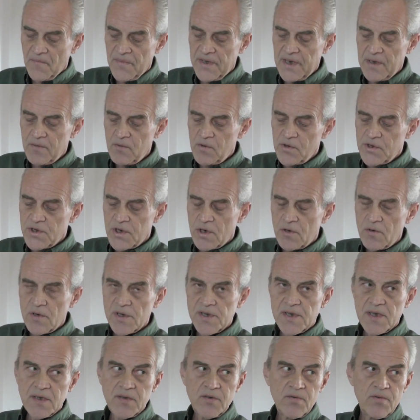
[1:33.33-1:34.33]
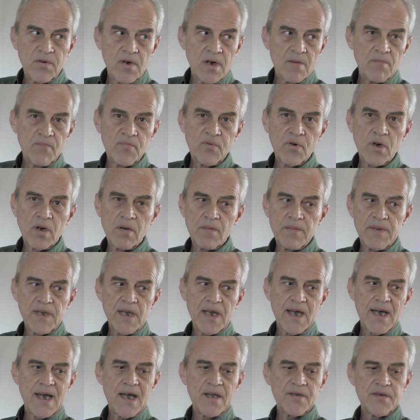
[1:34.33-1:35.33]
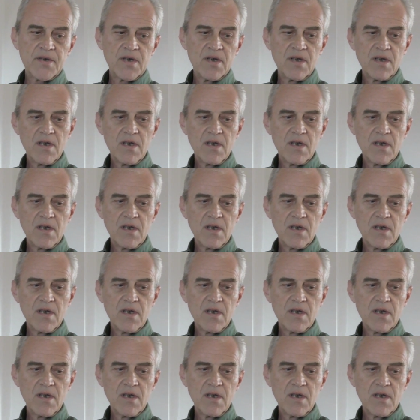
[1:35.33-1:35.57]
They will show us that Trump probably had